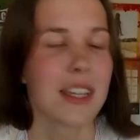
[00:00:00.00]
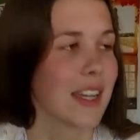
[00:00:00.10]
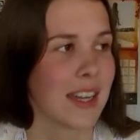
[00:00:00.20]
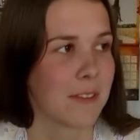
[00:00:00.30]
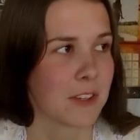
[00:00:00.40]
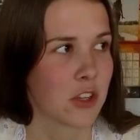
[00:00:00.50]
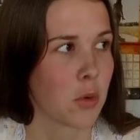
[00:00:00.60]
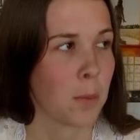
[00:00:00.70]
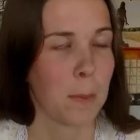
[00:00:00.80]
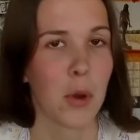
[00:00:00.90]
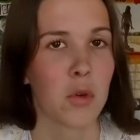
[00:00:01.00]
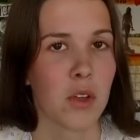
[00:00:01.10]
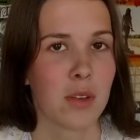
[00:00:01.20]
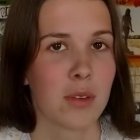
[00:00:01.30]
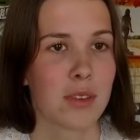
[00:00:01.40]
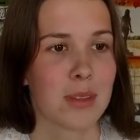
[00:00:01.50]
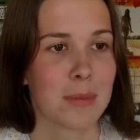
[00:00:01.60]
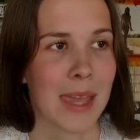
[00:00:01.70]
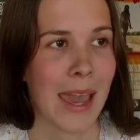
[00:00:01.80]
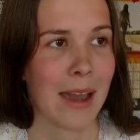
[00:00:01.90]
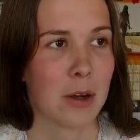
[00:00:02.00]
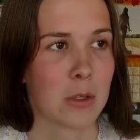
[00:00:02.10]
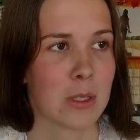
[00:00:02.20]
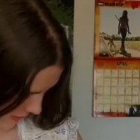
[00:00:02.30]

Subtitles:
I have to go milk some cows.